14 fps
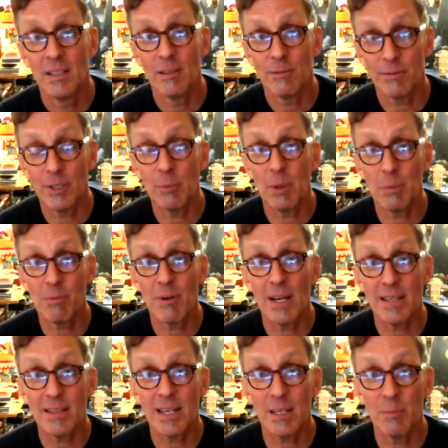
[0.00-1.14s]
flip up,
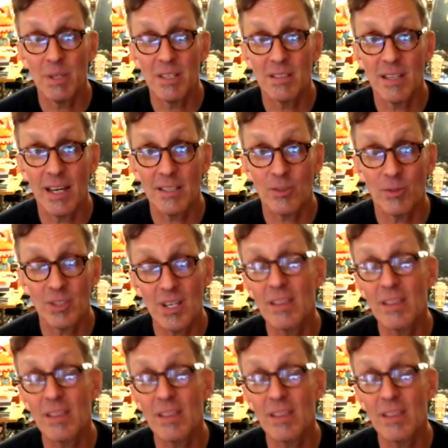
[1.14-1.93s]
right? That could be disastrous.